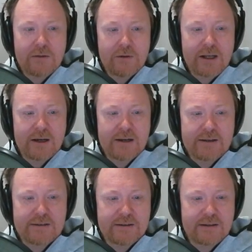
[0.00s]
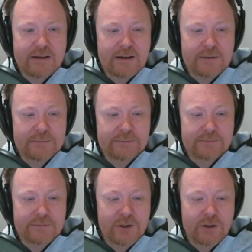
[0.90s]
3D artists,
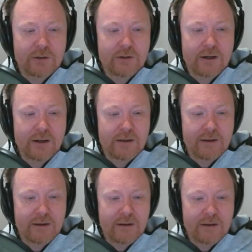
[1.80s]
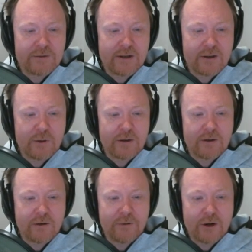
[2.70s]
and there was another
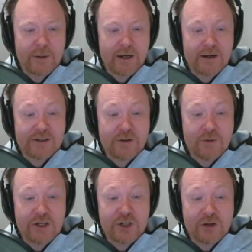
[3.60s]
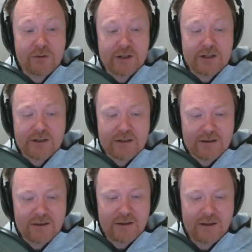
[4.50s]
one. Environment artist, 3D generalist.
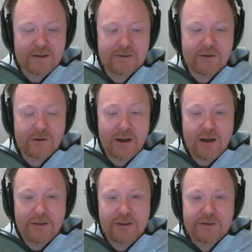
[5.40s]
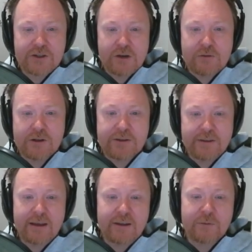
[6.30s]
So this generalist
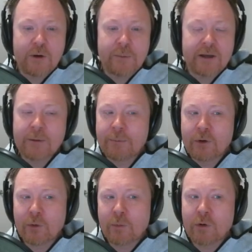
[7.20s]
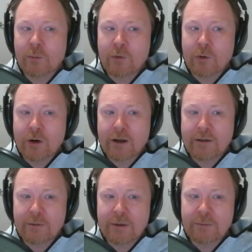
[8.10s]
thing is popping up more and more and more, and I
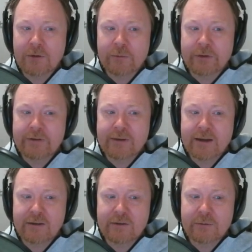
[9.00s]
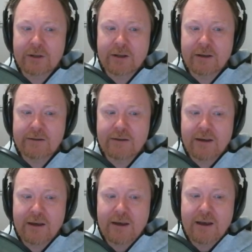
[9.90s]
think people are really starting to realize,
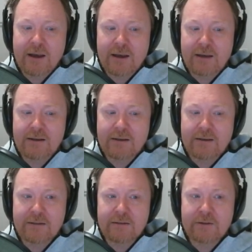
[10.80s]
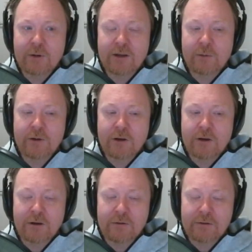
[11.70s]
hey, this way that we're
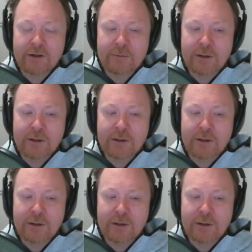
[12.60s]
going, oh, like